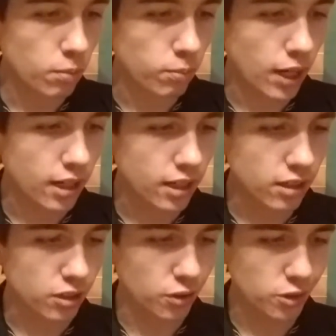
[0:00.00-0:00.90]
Baja
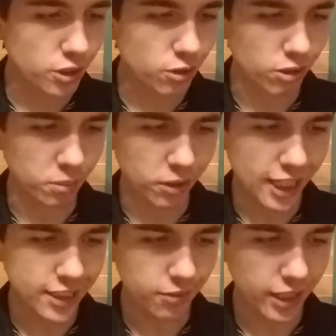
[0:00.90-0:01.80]
Gold, with a
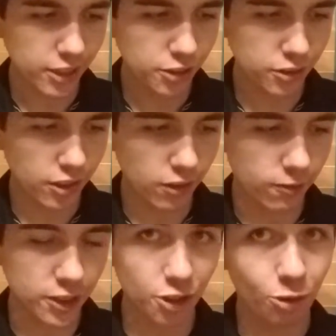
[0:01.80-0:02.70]
blast of natural and
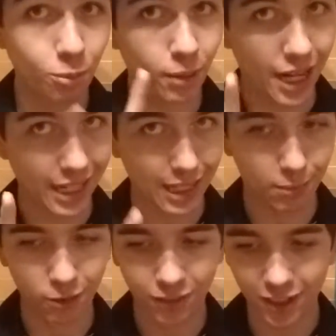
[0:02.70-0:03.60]
artificial
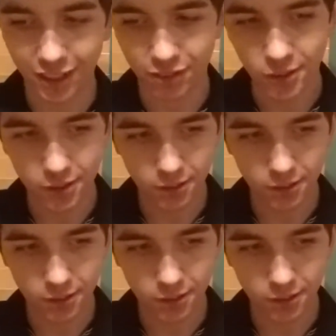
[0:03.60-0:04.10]
pineapple flavor.